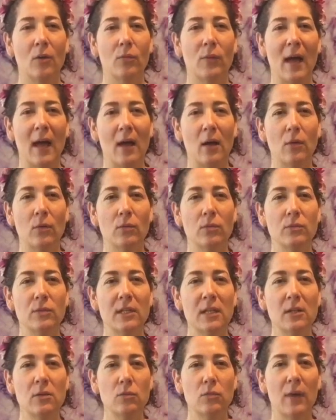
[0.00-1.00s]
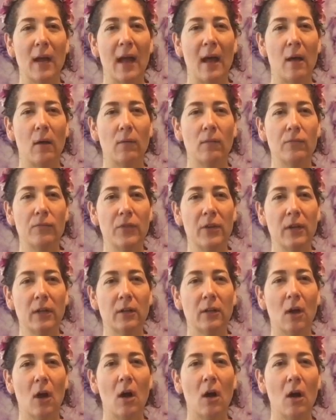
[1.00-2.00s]
Round and round the
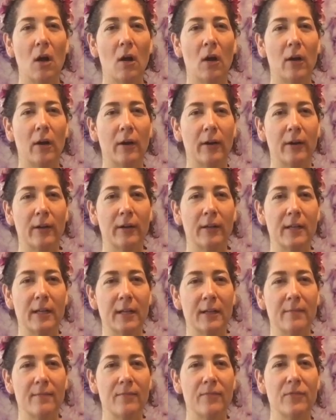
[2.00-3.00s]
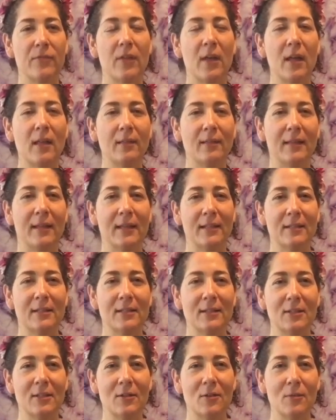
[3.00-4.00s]
garden, the little
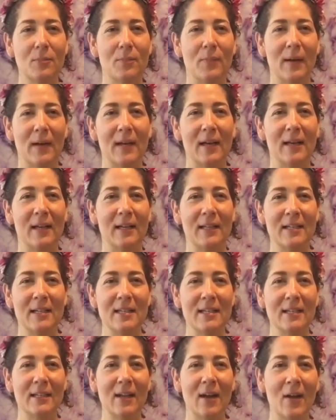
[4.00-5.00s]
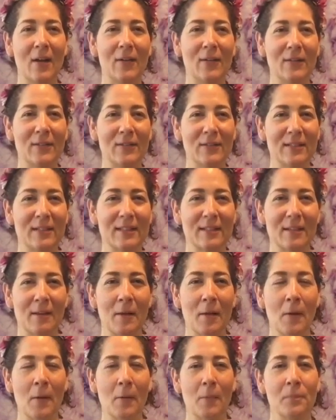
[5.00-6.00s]
little bunny goes.
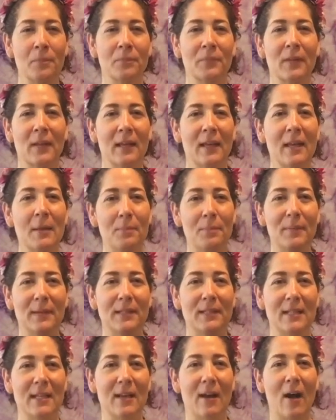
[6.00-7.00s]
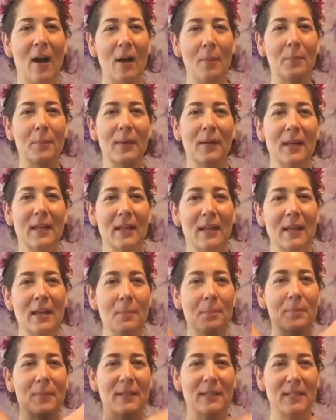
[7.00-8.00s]
Hippity hop,
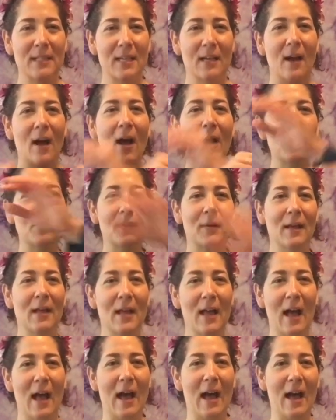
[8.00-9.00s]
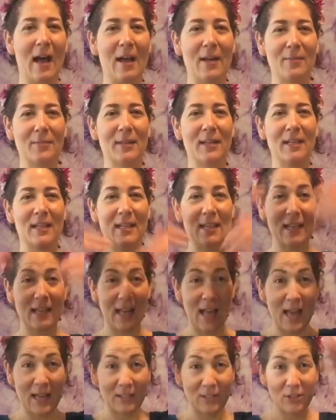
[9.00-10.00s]
hippity hop, I'm gonna
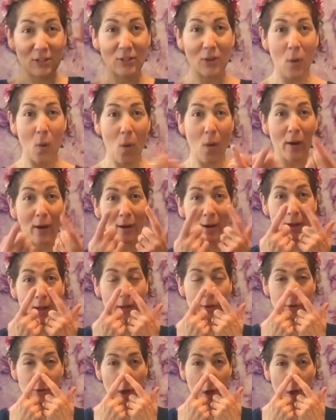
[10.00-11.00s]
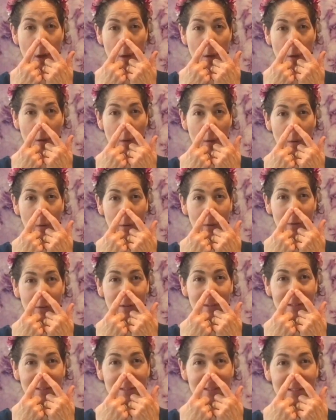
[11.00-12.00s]
get your
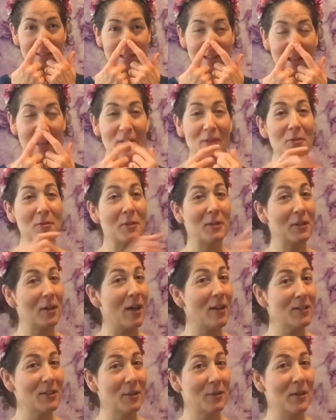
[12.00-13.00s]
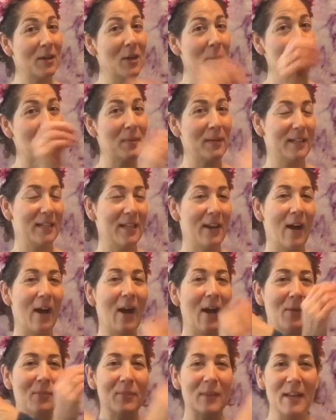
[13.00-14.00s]
nose. You could also hippity
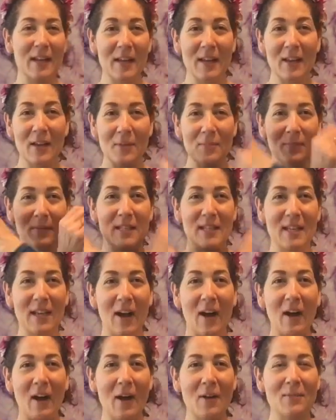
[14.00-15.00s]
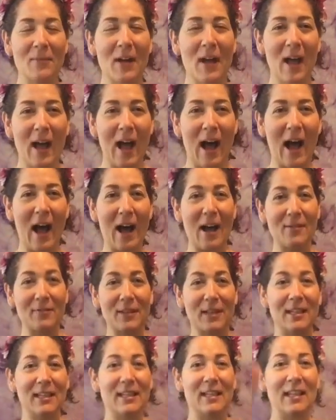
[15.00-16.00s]
hop, hippity hop,
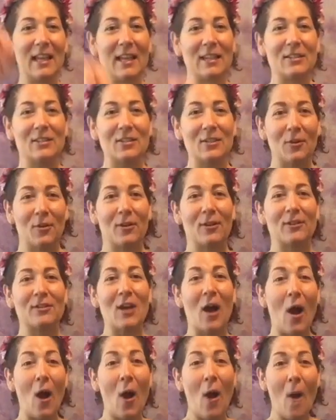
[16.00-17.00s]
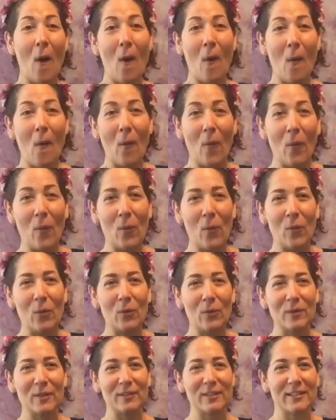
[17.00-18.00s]
I'm gonna get your
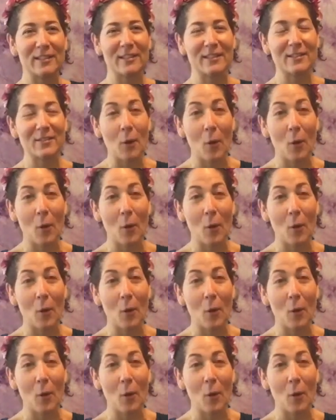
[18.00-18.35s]
toes.